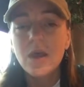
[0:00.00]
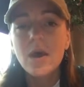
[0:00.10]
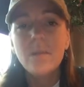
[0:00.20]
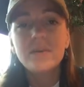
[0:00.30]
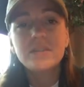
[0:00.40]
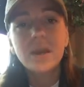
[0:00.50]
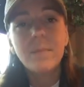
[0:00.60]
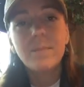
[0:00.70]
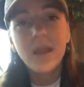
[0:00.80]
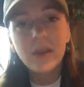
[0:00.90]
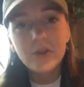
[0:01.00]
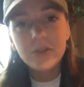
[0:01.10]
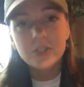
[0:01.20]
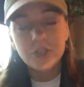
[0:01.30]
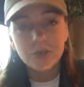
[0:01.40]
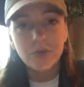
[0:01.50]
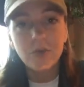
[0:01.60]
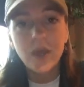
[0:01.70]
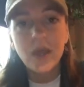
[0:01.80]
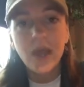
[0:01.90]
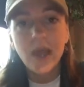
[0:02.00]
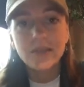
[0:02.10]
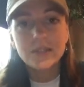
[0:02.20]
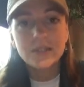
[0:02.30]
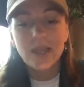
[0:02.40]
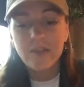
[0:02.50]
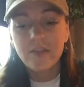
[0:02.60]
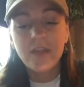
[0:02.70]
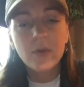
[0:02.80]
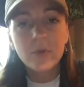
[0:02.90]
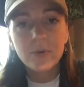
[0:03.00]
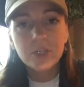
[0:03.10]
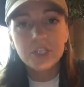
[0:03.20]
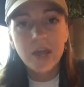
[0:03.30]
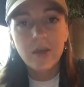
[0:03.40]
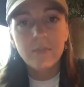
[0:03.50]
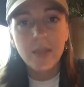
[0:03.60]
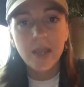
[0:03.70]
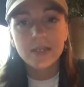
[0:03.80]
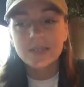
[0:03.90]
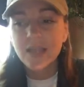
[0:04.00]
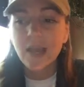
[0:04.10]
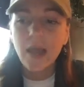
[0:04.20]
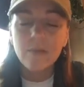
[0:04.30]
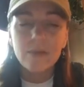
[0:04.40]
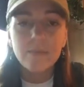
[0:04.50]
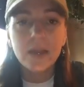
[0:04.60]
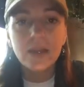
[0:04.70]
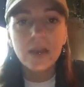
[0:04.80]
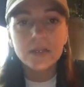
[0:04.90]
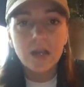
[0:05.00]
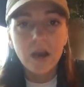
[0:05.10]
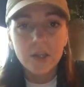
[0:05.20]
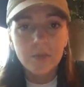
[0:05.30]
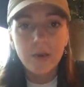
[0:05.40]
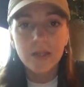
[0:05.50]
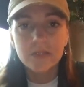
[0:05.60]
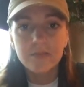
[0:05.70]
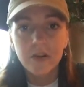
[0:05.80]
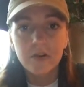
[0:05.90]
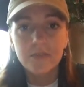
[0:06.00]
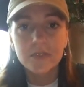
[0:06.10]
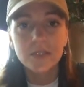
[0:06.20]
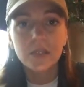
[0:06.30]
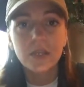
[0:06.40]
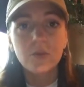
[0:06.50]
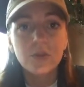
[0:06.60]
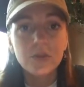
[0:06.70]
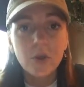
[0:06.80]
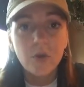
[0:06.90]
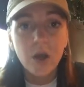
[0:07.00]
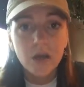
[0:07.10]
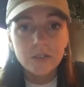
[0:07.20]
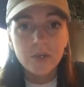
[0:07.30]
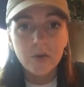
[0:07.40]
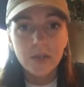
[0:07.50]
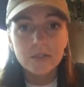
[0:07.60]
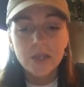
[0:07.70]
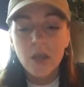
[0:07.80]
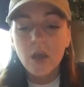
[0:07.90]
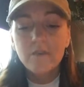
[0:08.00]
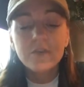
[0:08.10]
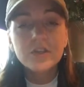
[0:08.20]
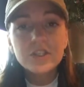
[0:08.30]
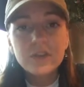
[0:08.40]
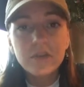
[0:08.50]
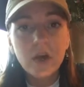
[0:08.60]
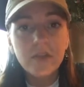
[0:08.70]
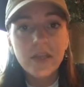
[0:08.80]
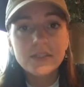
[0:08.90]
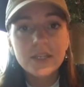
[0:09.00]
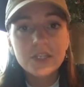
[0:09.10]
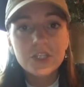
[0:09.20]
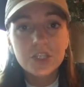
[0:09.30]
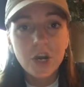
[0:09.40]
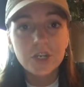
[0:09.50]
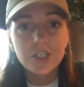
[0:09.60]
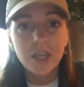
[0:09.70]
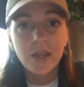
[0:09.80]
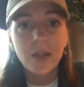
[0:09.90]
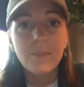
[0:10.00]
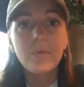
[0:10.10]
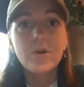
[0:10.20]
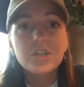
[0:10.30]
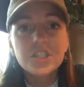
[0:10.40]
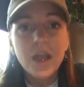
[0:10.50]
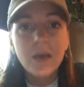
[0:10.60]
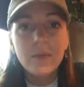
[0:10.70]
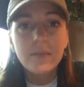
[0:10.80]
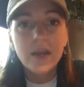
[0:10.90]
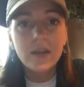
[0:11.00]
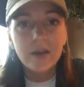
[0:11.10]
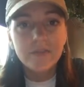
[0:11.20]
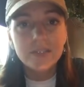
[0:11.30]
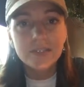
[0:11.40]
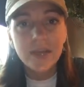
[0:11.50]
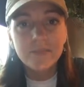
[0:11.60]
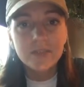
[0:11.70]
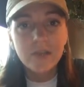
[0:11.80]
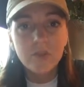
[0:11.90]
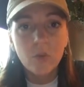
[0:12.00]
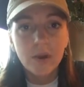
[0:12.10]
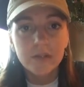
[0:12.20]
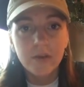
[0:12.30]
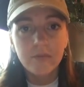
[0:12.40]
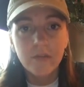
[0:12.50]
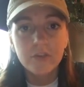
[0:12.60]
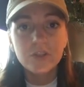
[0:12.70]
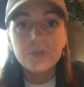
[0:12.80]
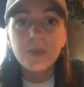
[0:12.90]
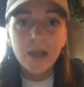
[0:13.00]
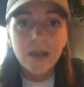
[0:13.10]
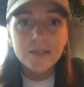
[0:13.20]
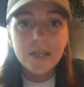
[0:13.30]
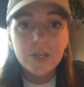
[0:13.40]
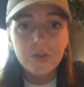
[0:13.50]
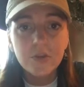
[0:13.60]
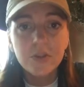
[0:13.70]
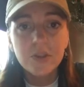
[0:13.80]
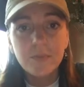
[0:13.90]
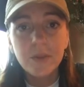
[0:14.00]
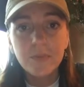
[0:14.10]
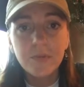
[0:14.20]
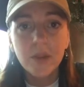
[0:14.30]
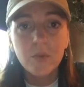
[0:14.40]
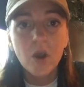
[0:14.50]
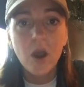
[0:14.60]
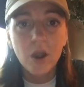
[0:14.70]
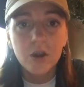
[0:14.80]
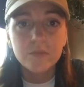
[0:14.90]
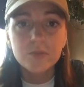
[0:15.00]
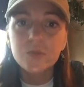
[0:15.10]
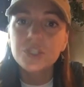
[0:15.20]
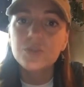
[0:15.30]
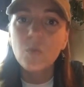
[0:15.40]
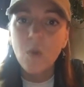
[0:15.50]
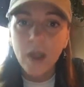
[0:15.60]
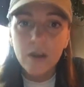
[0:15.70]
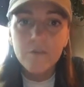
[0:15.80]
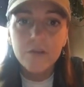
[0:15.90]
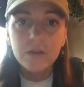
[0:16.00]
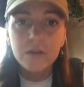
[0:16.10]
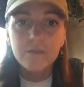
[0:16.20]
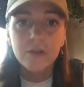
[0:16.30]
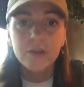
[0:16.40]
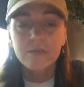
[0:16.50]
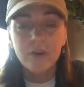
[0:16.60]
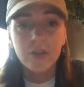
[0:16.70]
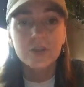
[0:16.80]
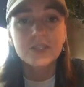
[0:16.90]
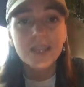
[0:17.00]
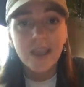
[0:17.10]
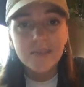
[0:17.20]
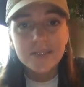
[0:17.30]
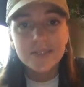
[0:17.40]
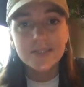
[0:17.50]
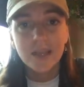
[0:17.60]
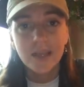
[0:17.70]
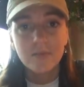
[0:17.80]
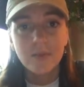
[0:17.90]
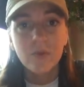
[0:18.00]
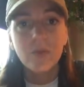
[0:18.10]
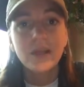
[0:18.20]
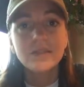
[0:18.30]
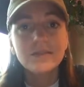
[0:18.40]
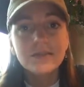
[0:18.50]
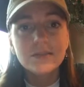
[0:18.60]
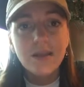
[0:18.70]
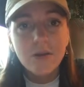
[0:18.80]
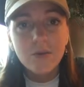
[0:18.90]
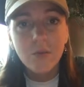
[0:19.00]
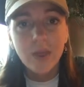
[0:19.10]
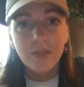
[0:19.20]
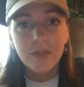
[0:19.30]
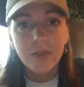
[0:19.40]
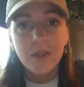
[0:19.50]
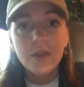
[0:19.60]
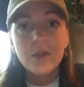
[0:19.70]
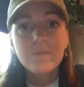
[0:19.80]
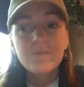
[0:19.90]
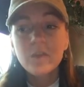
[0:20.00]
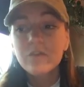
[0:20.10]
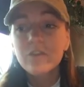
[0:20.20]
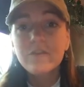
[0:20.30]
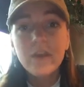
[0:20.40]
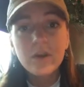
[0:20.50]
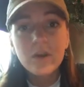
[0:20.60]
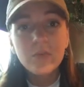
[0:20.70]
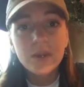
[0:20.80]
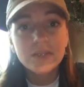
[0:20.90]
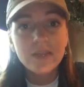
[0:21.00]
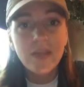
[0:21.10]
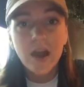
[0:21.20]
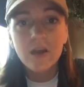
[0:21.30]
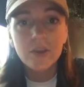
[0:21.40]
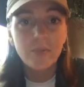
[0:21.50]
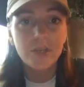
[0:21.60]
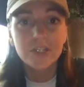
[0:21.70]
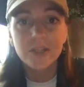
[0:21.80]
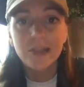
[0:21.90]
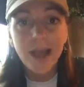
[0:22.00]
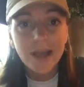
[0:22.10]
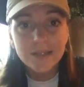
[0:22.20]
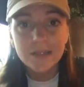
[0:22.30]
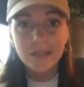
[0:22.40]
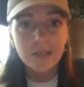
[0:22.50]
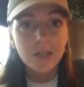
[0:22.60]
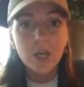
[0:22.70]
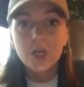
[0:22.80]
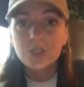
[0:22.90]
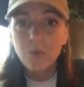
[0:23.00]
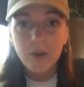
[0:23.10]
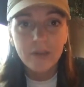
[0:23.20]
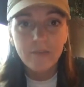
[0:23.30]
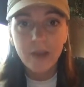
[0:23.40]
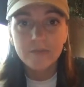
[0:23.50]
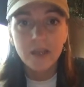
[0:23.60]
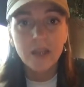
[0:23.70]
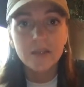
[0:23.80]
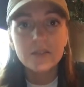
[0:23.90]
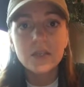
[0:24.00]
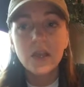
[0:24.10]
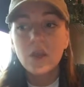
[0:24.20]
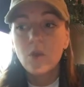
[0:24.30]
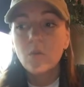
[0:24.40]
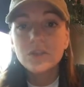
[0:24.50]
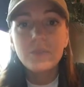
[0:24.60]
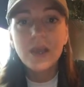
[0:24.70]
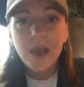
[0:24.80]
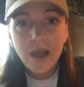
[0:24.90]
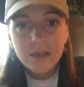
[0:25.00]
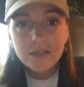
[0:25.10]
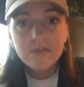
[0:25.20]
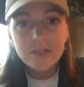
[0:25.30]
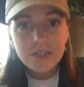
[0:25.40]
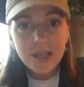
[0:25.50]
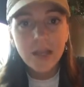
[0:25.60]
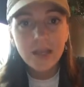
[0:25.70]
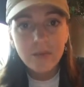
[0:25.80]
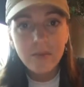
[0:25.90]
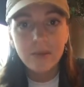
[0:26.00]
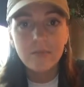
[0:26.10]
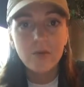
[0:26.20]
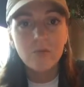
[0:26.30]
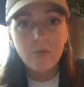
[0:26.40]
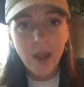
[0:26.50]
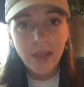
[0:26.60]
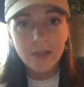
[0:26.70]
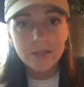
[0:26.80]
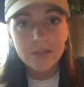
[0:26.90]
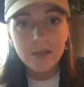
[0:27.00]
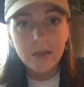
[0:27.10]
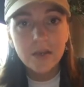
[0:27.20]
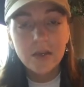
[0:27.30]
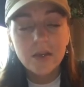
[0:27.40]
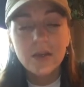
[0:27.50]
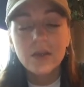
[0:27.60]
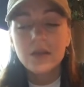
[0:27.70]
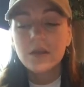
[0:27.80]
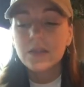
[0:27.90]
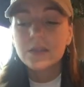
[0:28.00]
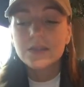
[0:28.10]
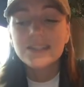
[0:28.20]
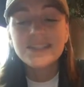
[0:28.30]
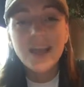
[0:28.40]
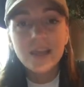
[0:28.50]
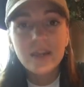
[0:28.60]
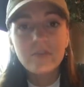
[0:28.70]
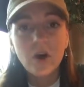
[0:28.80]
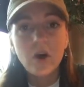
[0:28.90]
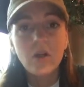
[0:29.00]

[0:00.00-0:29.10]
But to compare the two and to say that they were pushed out and maced and Ammon Bundy got to occupy this federal facility with no consequence. First of all, they didn't charge in and push Ammon Bundy off the steps of the wildlife refuge because they knew that the people there were armed, which is why our founding fathers gave us a Second Amendment right to start with. For the very reason that occupation lasted 25 days was because of the Second Amendment right. Second of all,